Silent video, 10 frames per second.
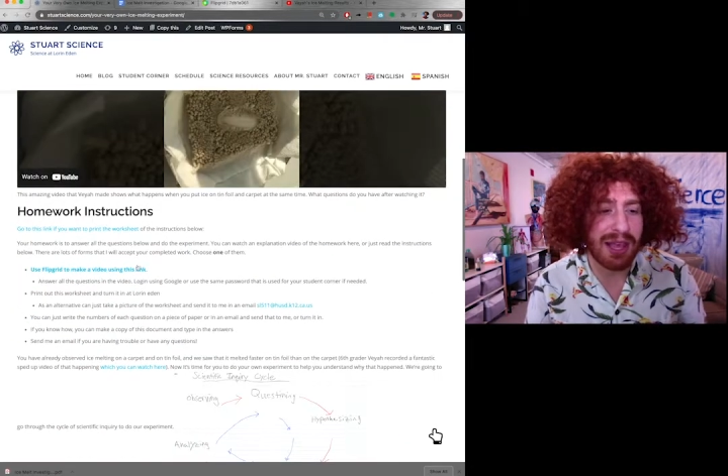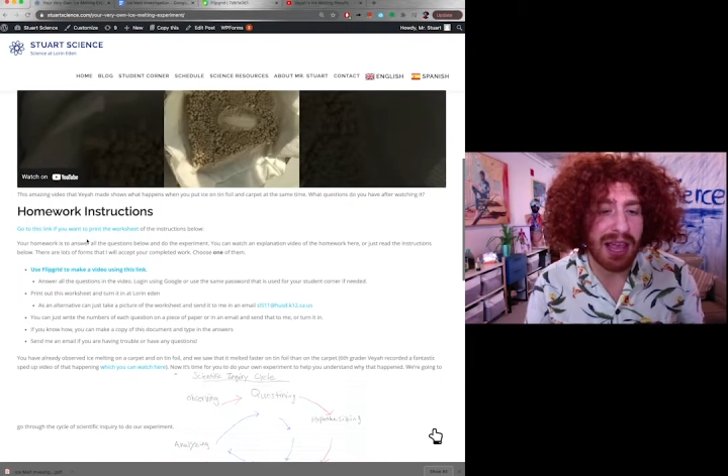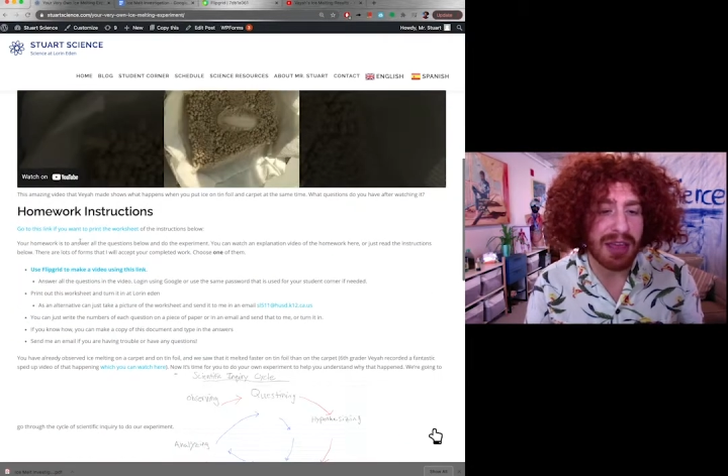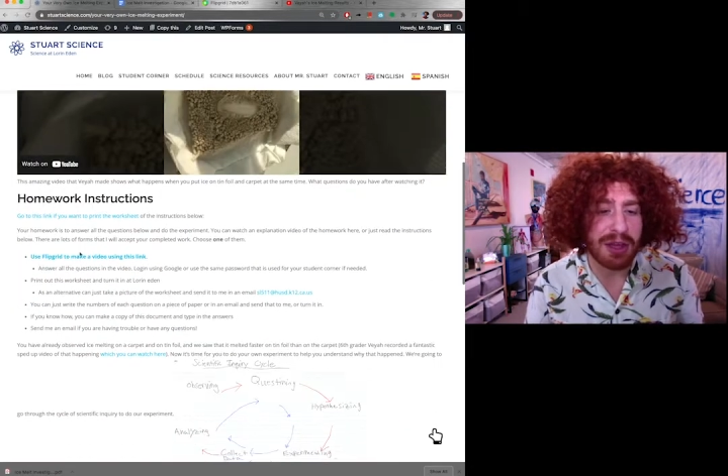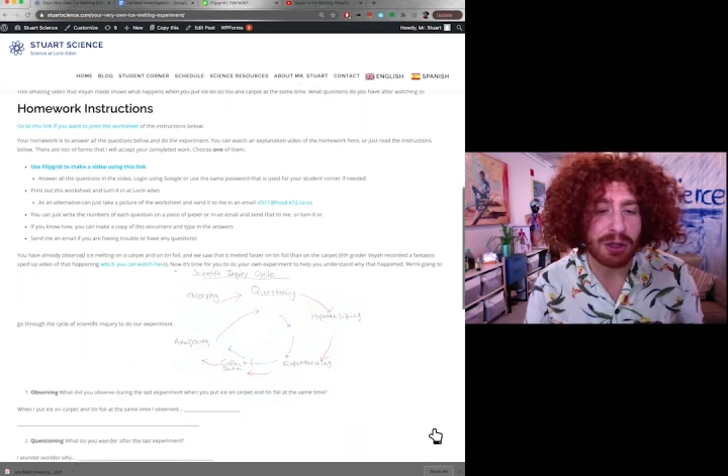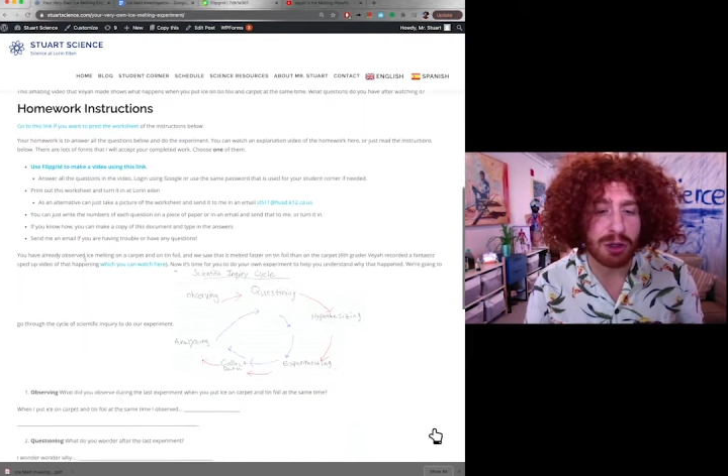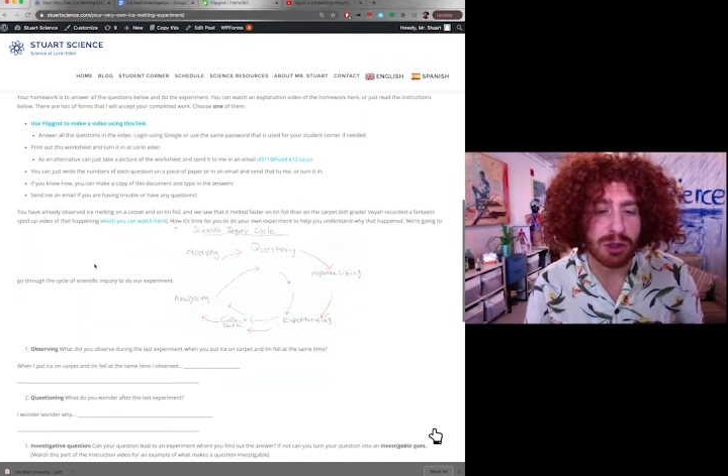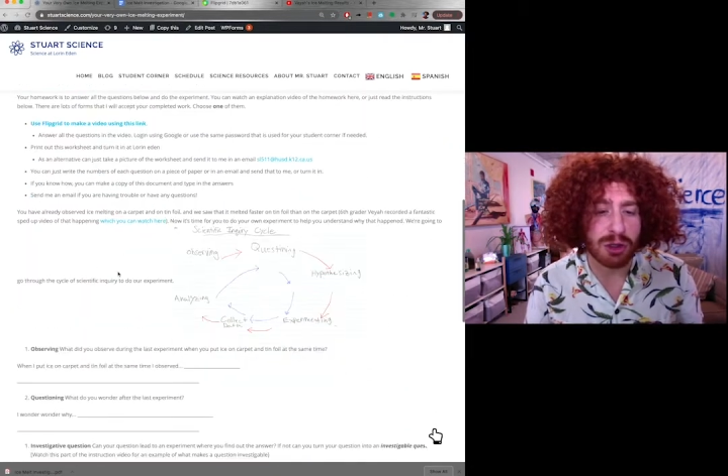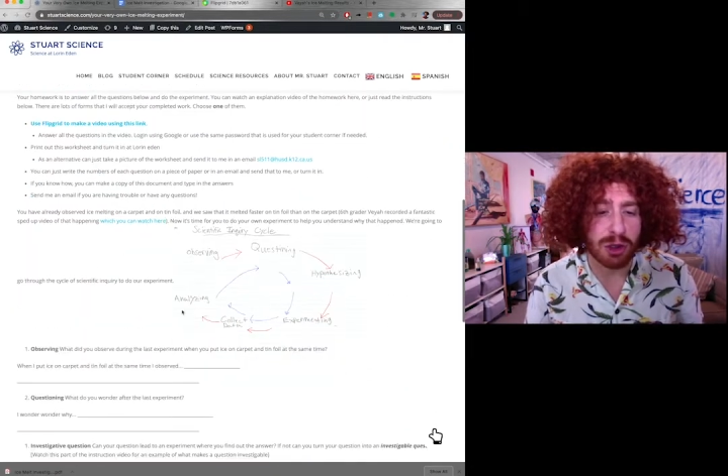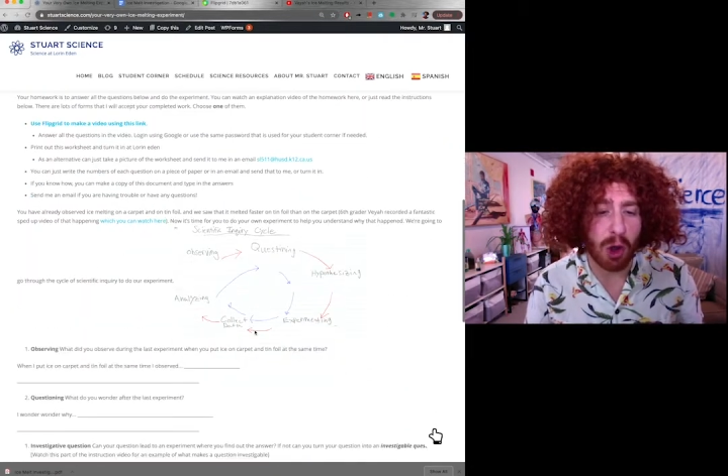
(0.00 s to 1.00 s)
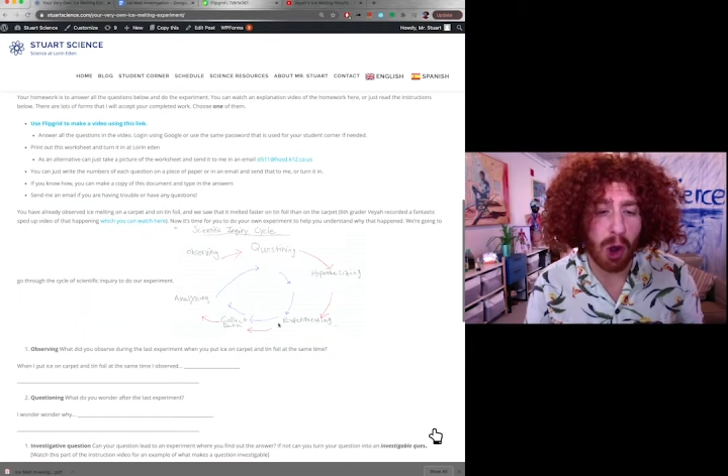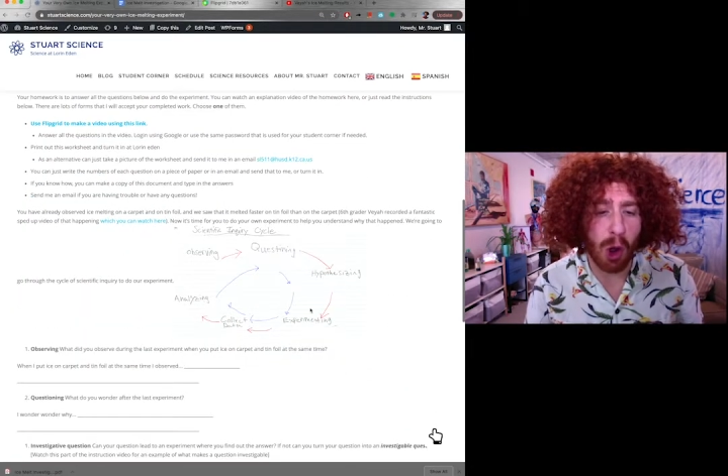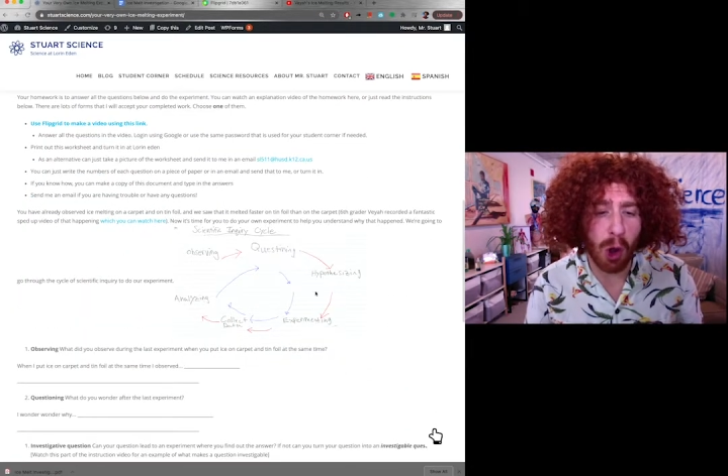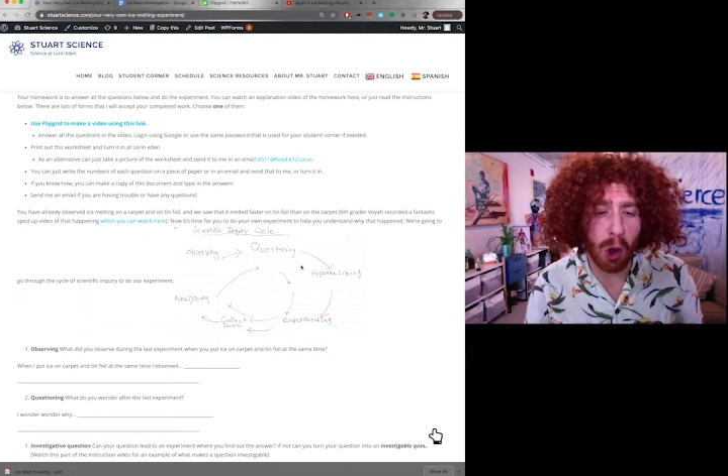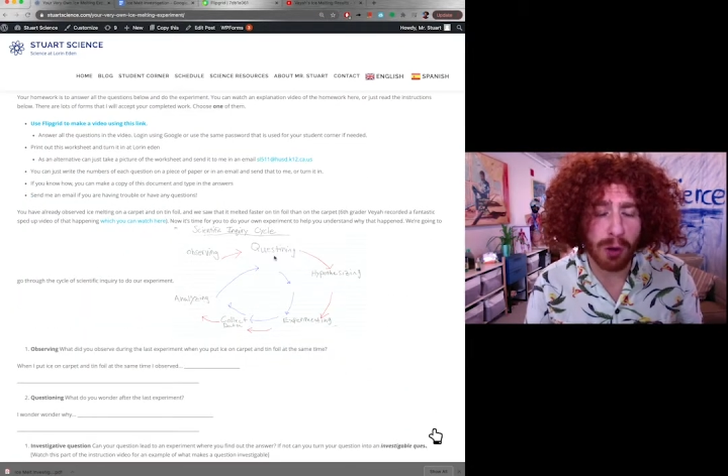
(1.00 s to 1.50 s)
And then there's
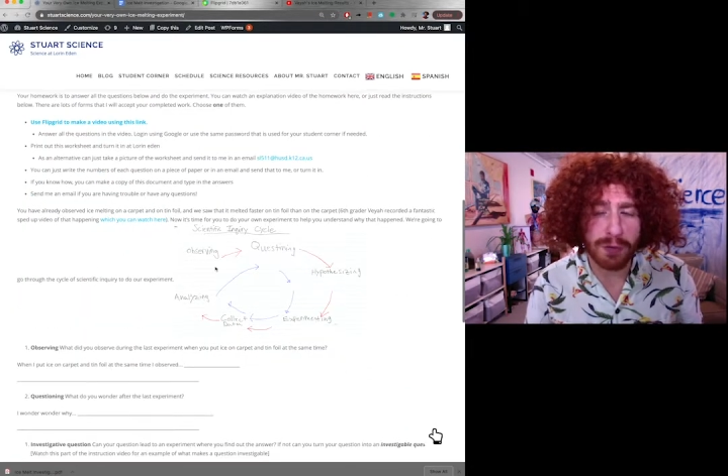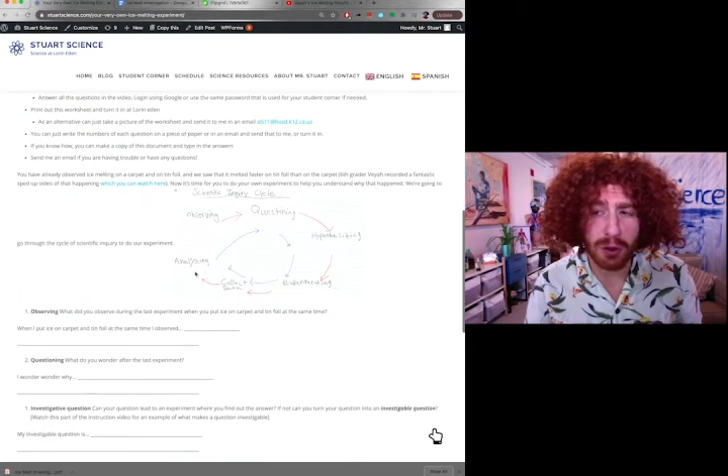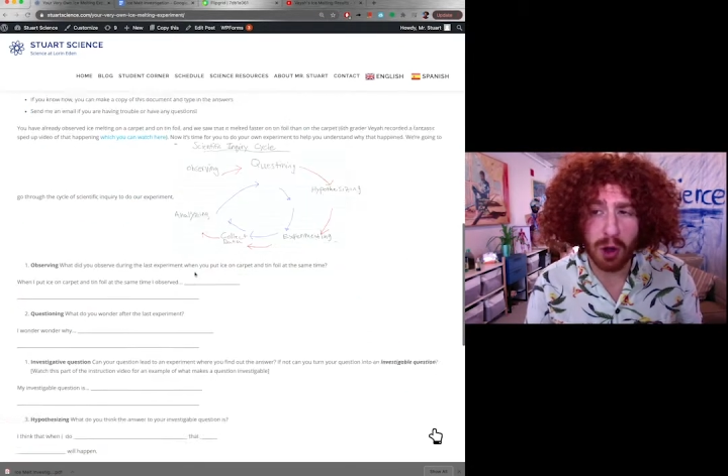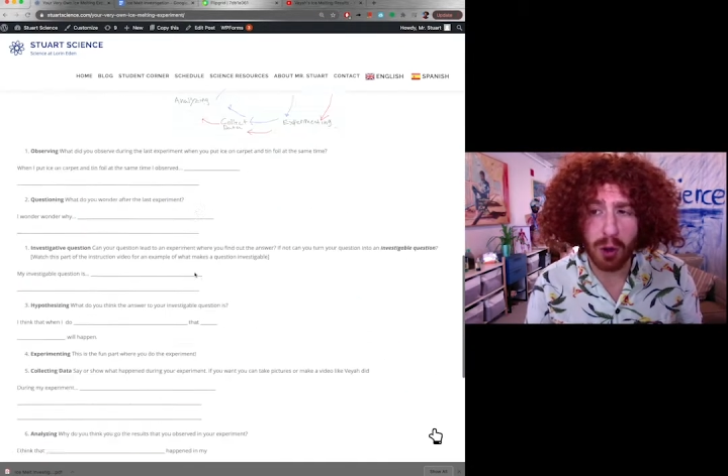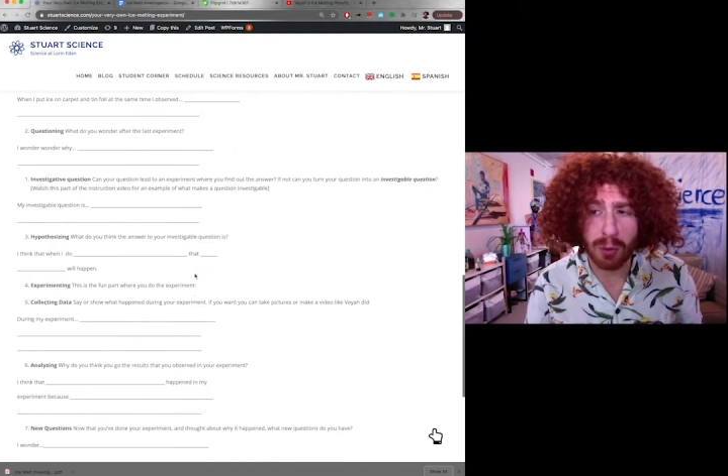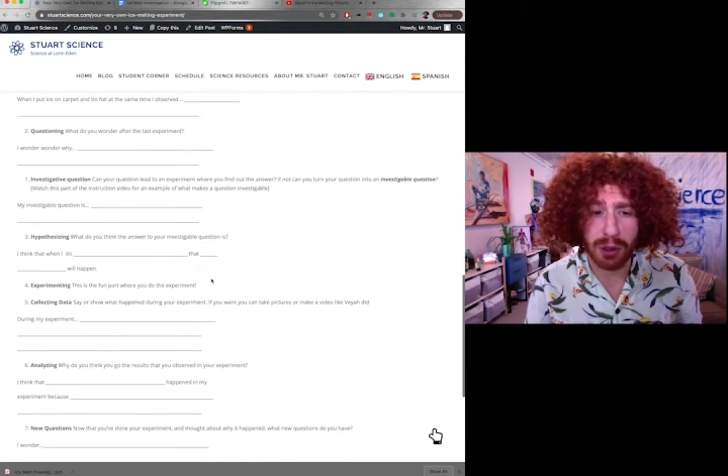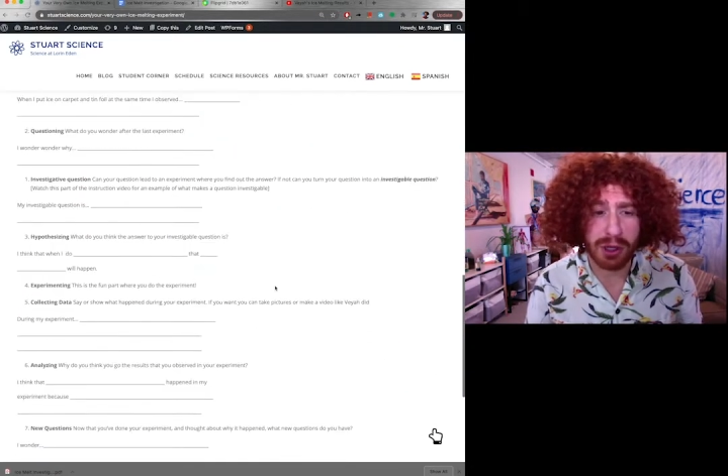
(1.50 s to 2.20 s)
all of your homework